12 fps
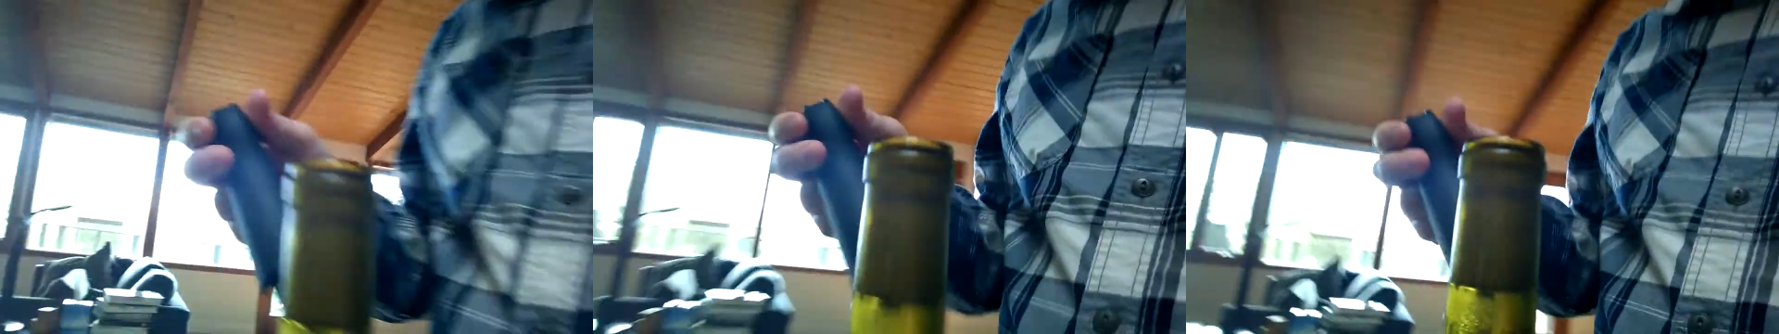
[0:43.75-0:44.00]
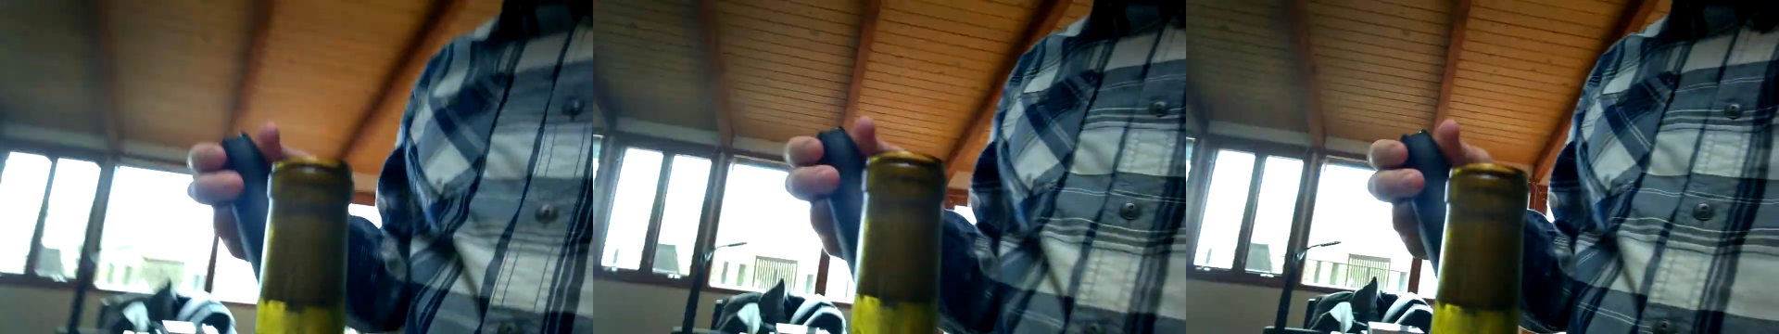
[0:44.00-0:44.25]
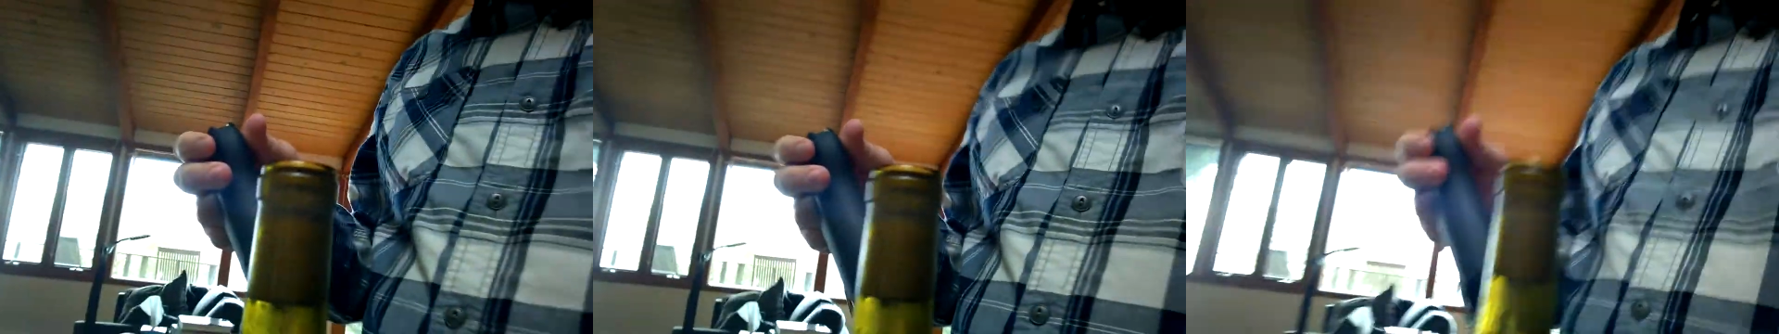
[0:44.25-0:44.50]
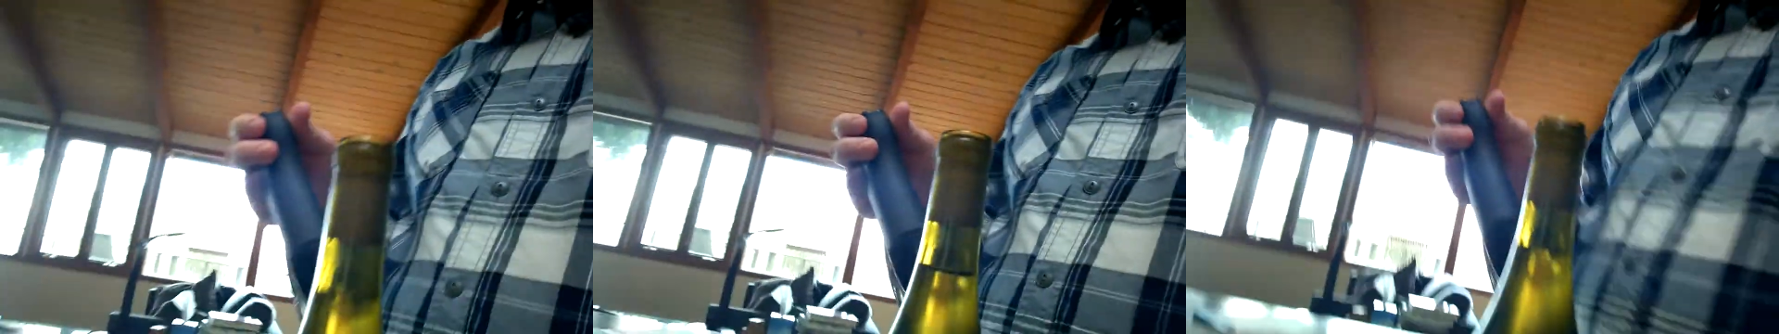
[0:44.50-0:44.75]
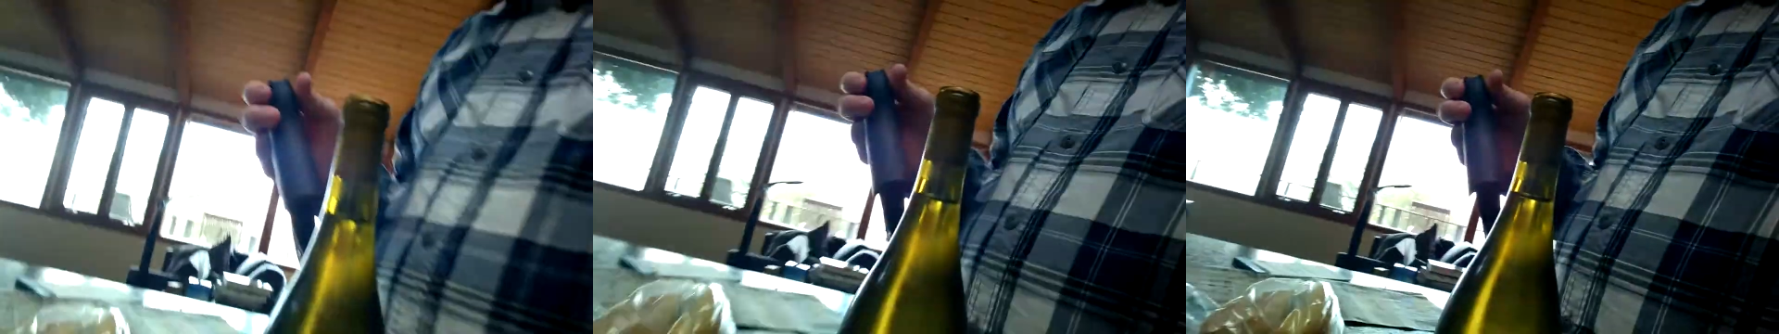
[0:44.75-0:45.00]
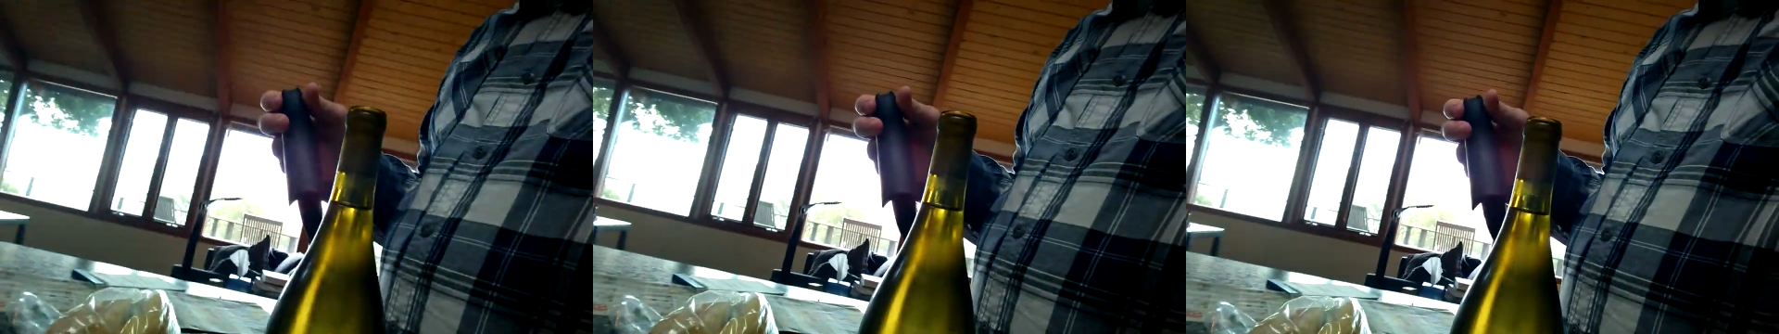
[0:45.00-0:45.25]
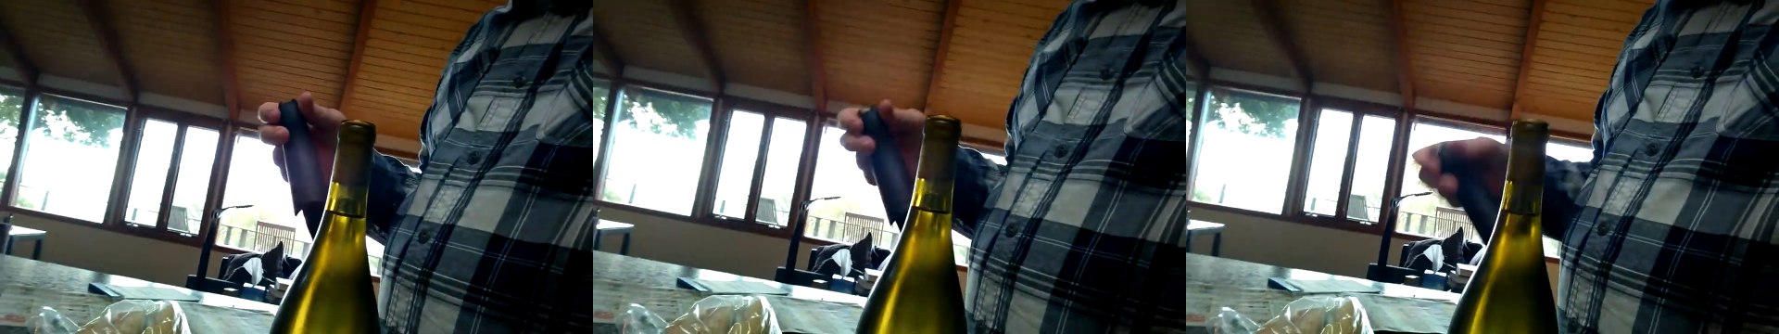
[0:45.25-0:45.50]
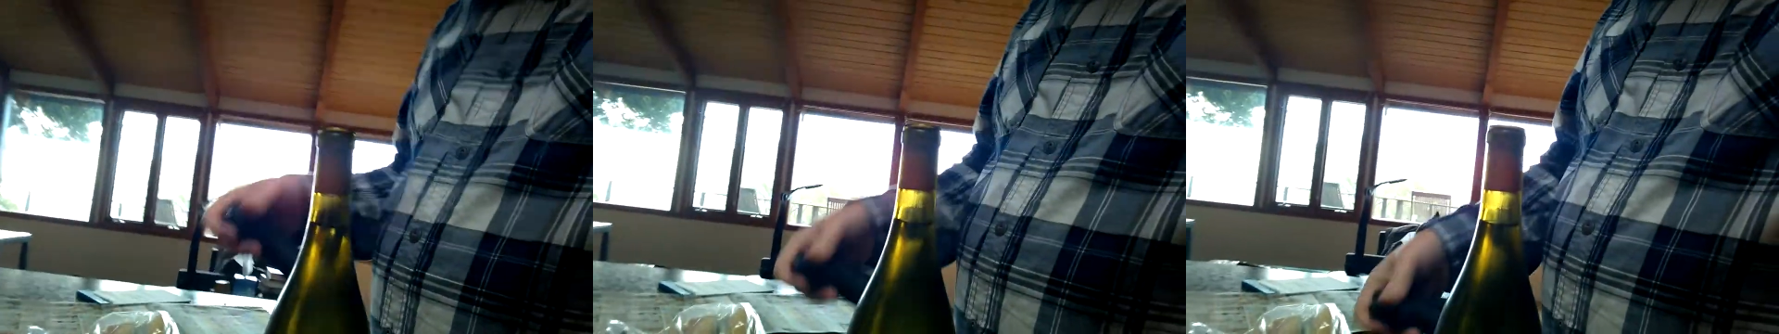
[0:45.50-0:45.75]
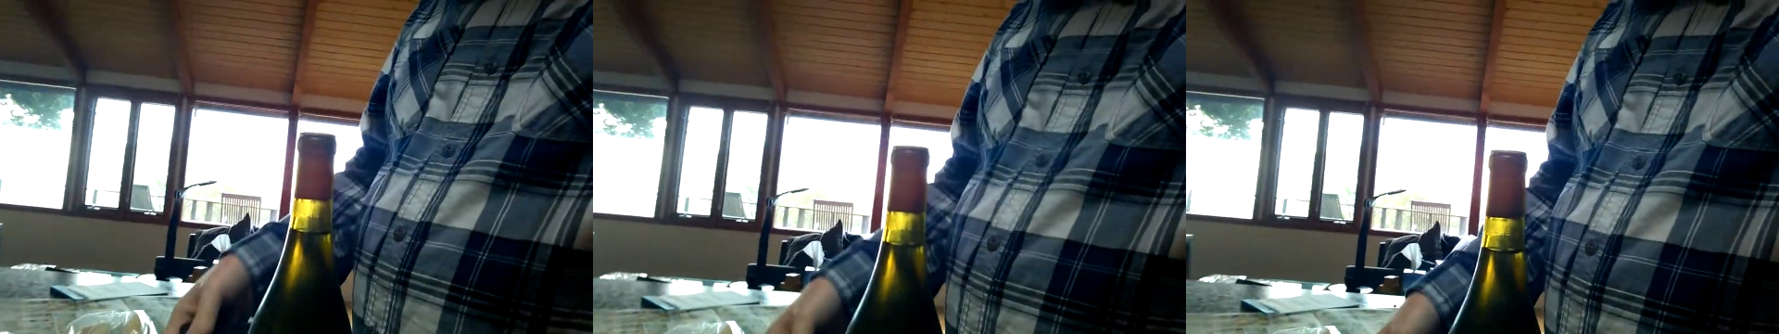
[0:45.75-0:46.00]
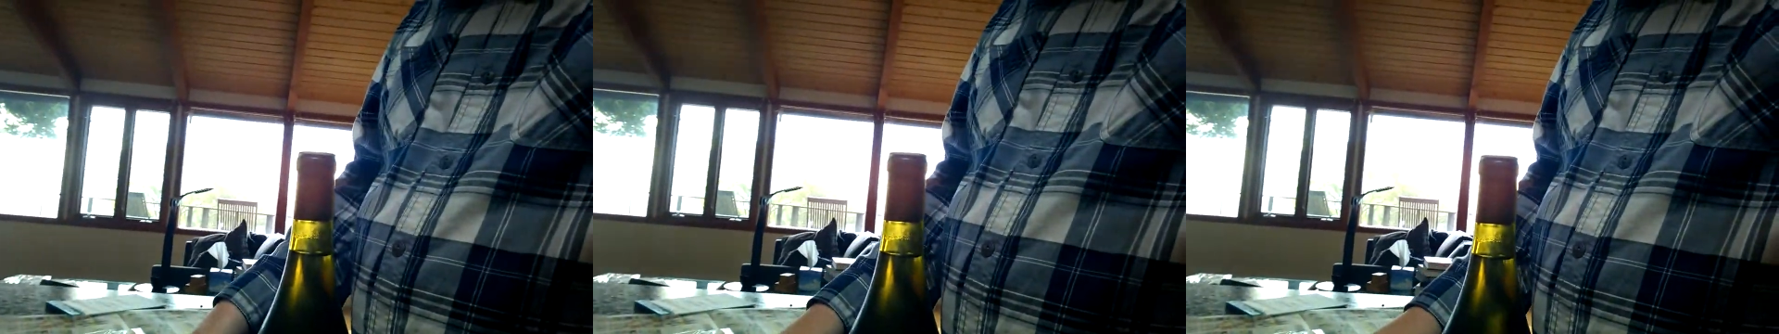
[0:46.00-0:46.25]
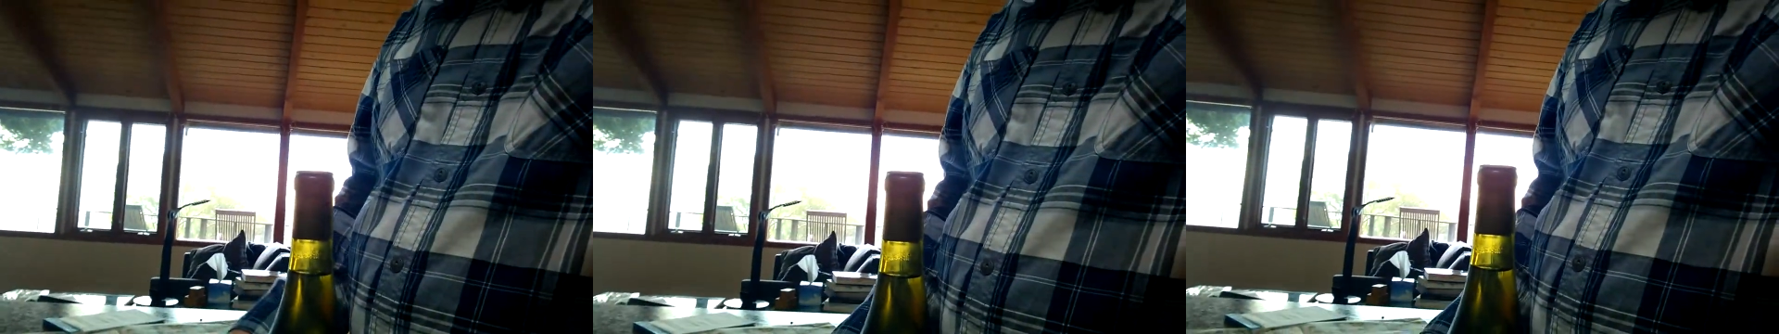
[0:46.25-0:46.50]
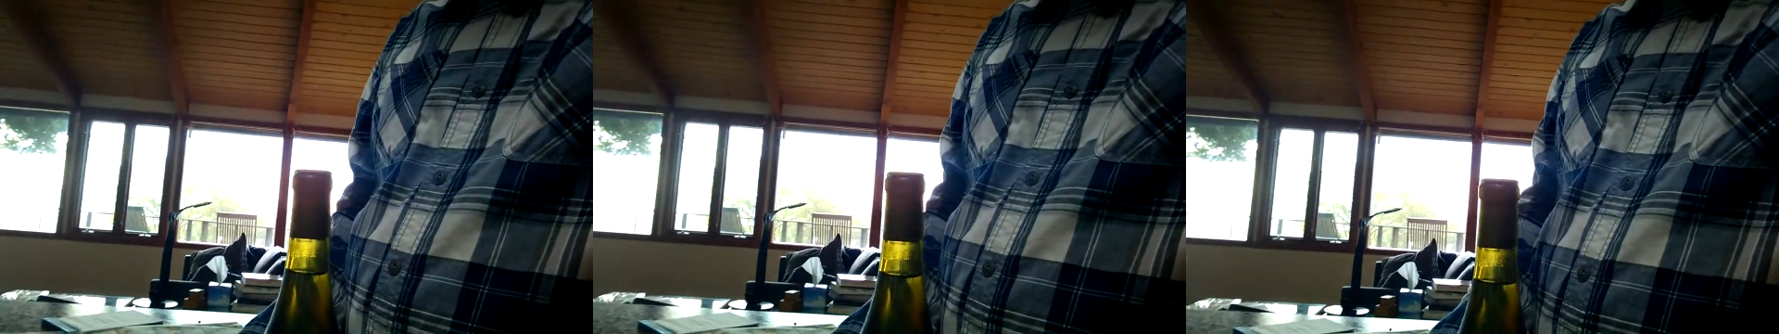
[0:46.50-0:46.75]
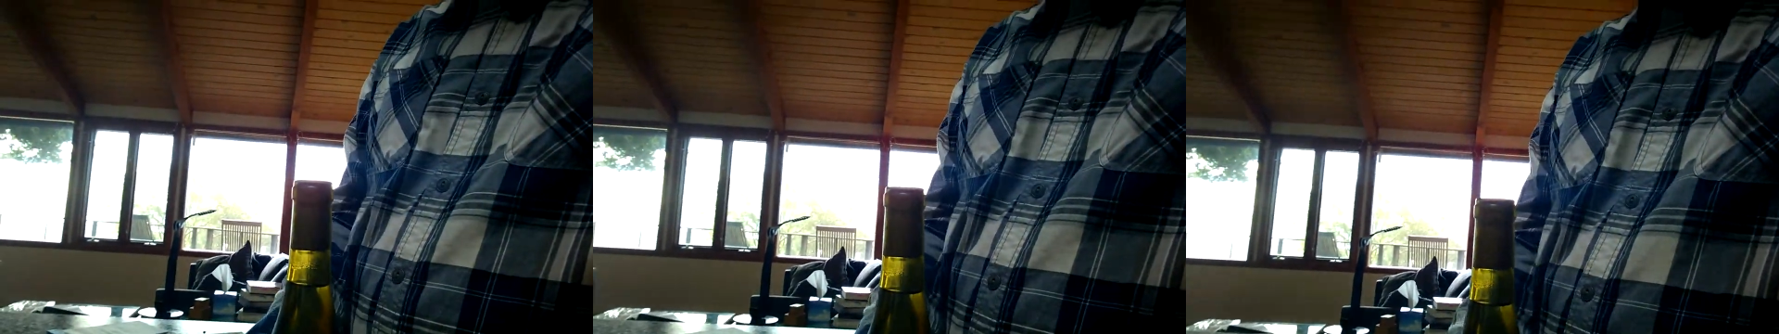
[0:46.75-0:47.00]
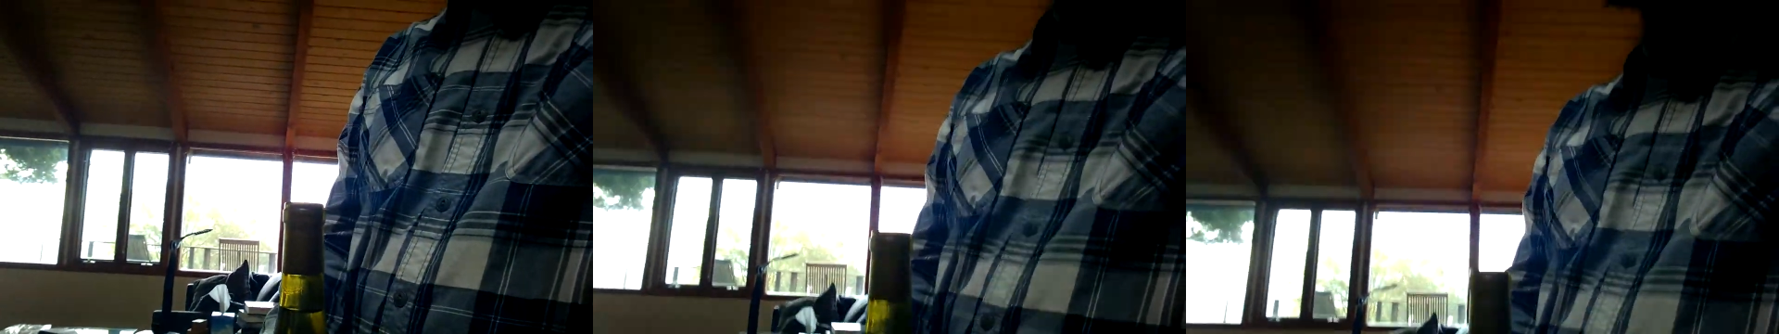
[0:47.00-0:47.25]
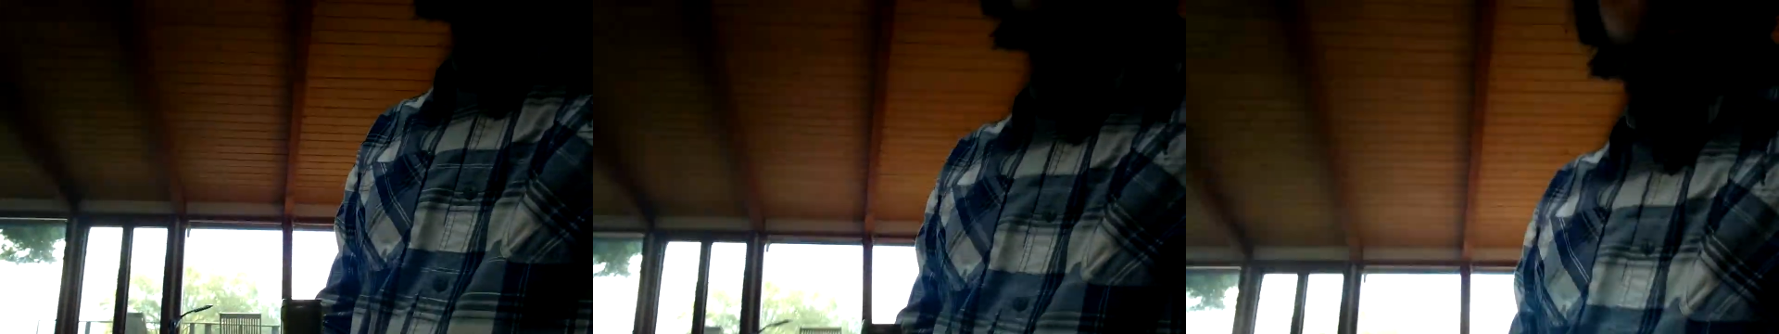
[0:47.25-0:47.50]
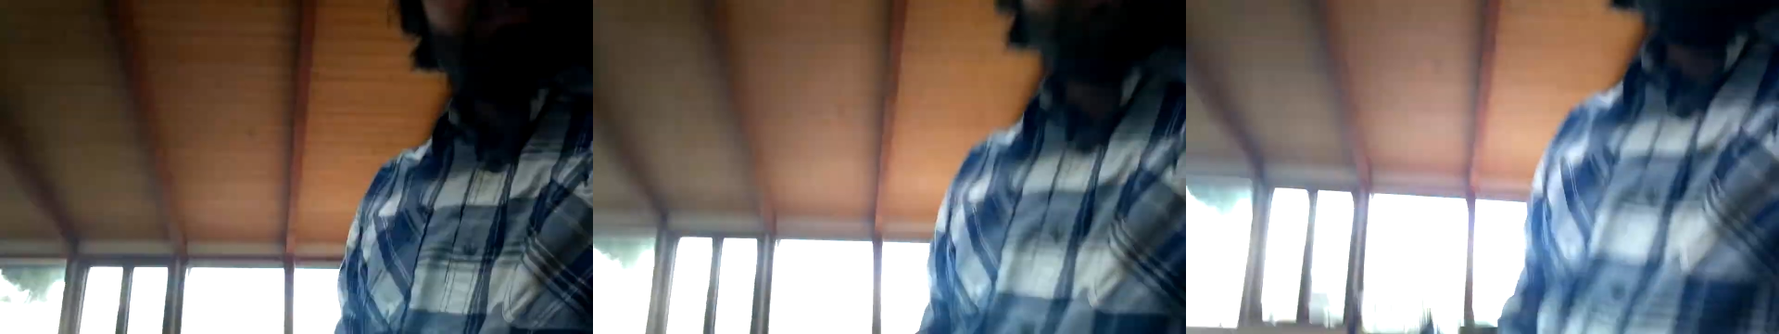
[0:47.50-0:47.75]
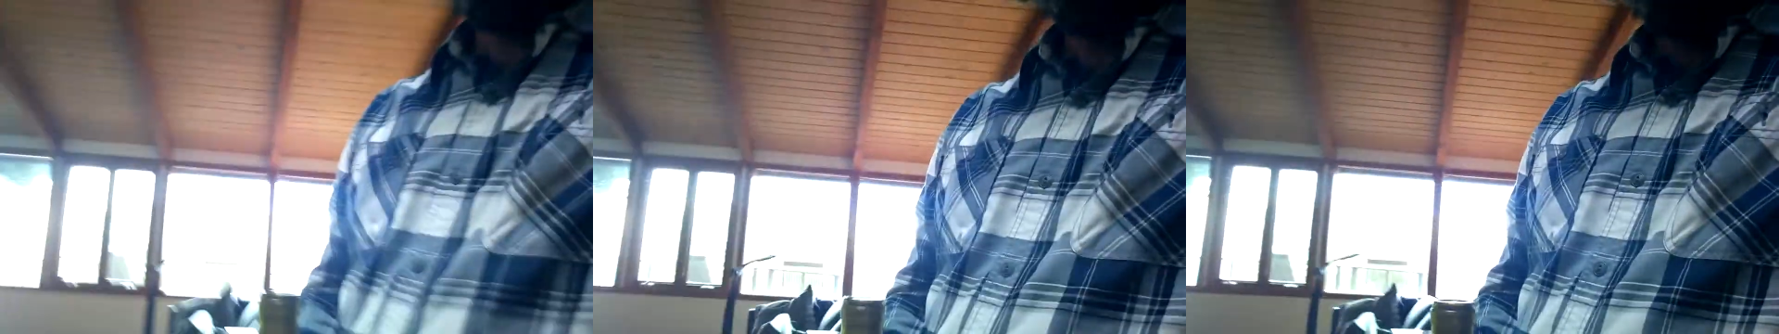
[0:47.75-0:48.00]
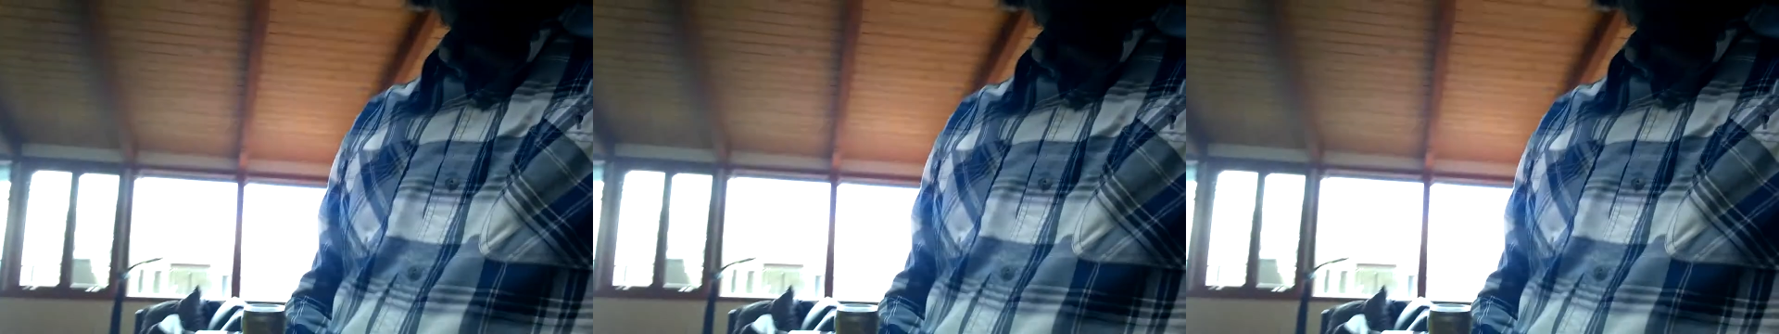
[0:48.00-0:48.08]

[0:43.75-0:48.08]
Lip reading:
Nobody's mouth can be seen.